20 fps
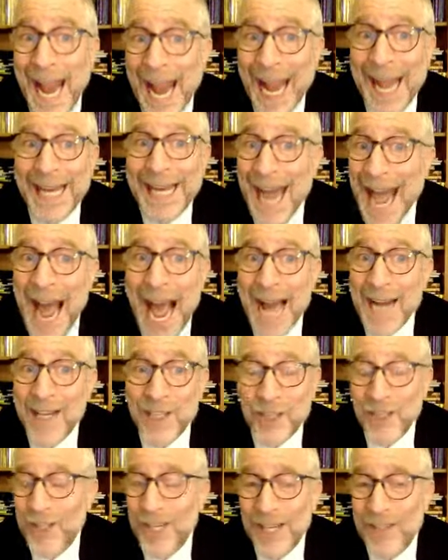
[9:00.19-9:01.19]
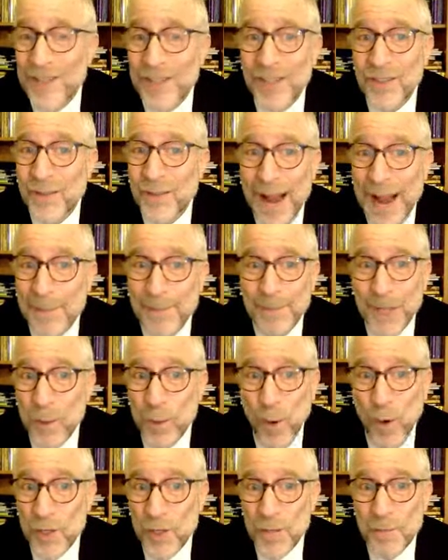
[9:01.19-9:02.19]
And actually, this
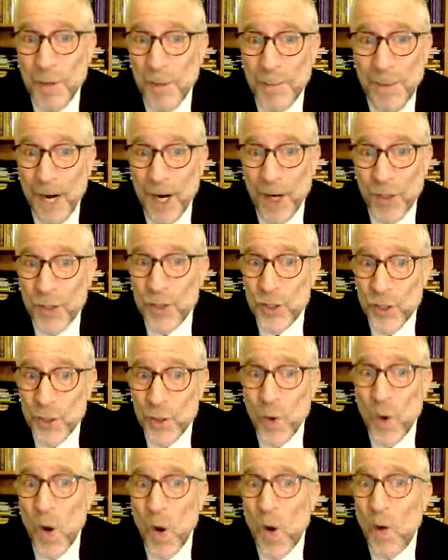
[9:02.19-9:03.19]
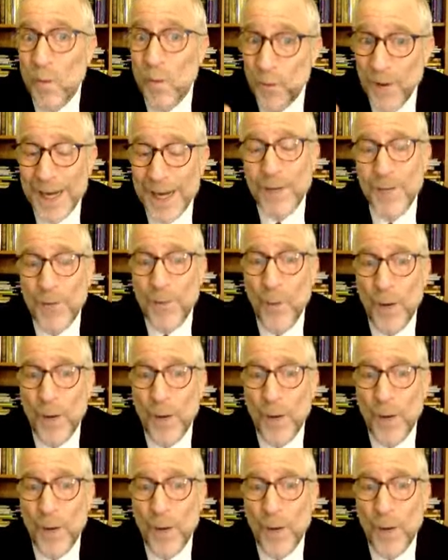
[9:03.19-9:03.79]
family was prepared to fight